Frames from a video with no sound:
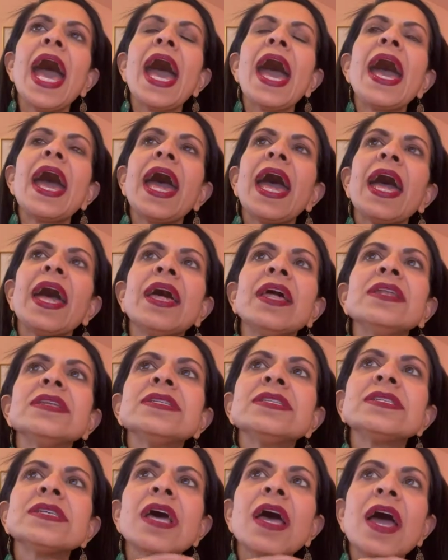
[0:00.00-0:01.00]

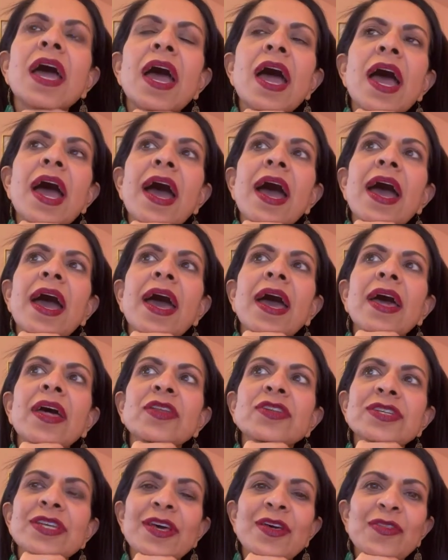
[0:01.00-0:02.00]
And
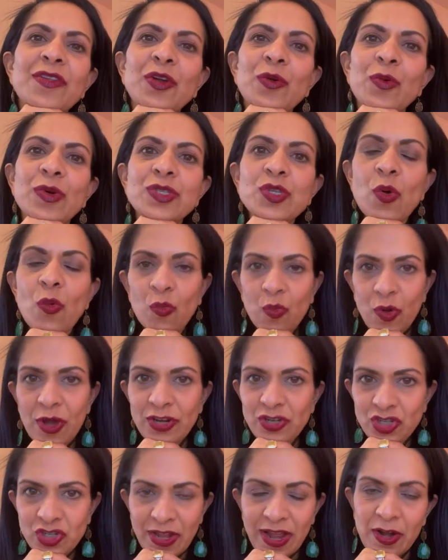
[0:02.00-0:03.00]
there was
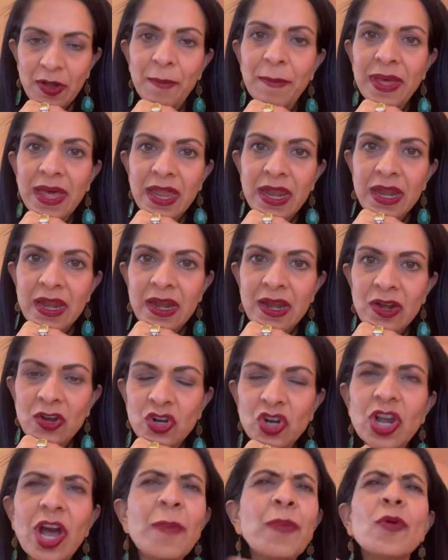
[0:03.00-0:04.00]
one gentleman,
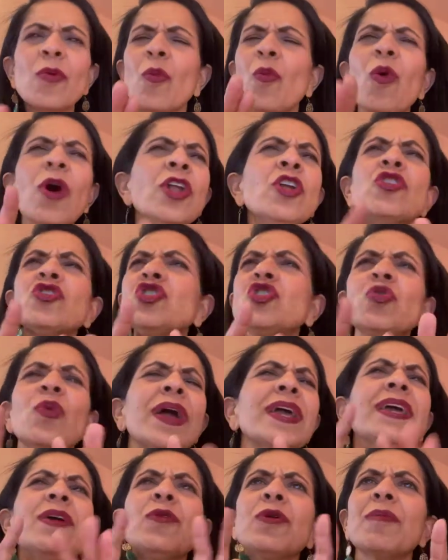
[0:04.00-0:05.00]
one or two,
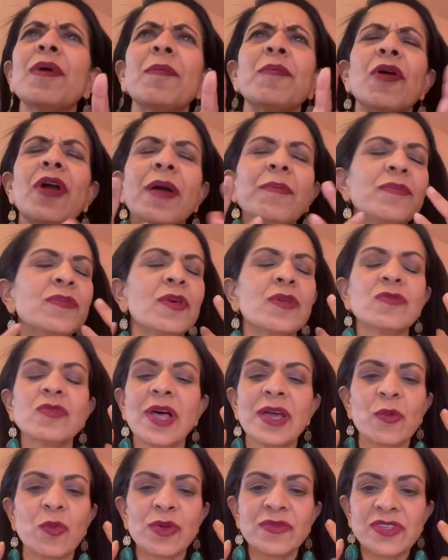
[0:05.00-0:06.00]
I can't remember.
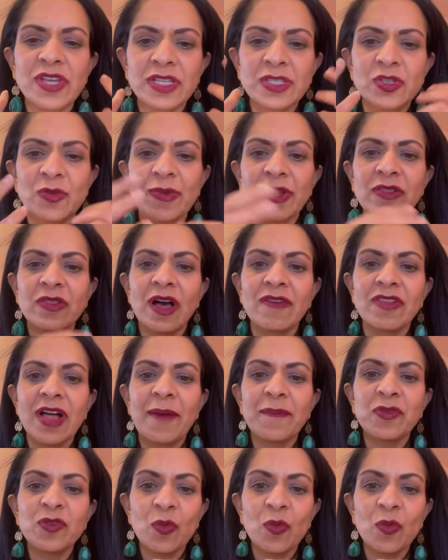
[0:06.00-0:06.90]
We've done so many Love Labs.